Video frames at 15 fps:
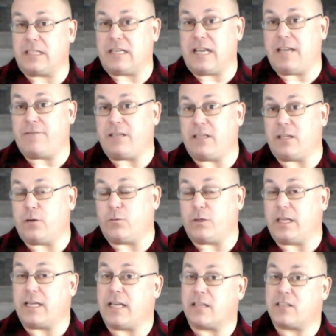was in the Navy, and then
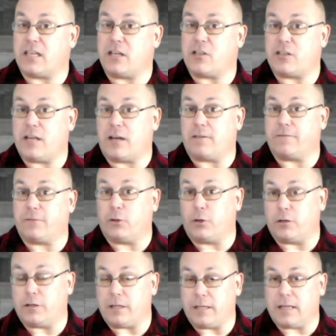when they got stationed out in
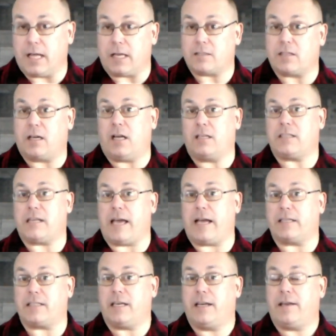Florida, they lost
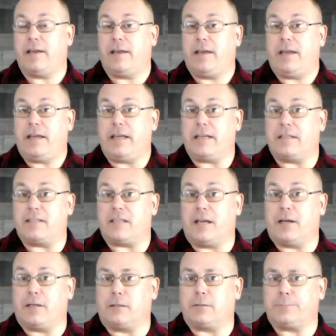contact
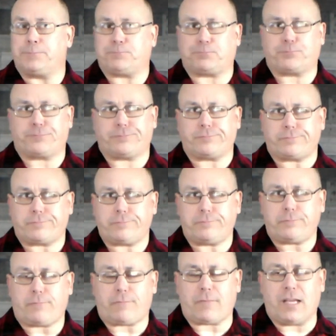until
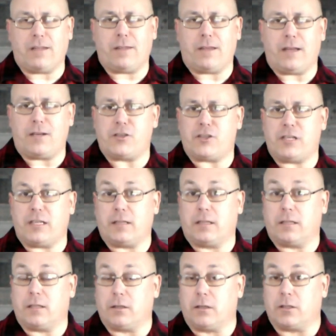she had
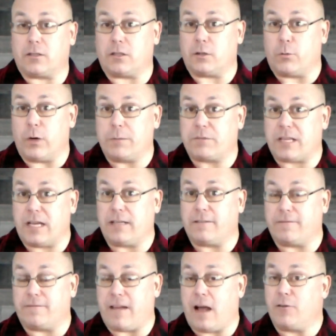looked on the
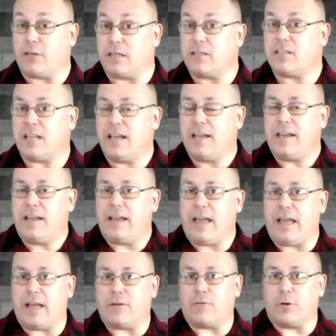website and found us
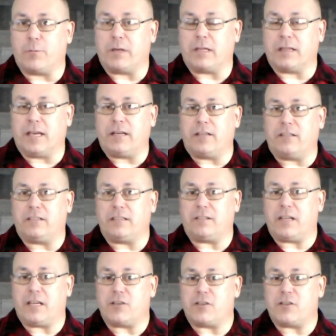and wrote me a letter, and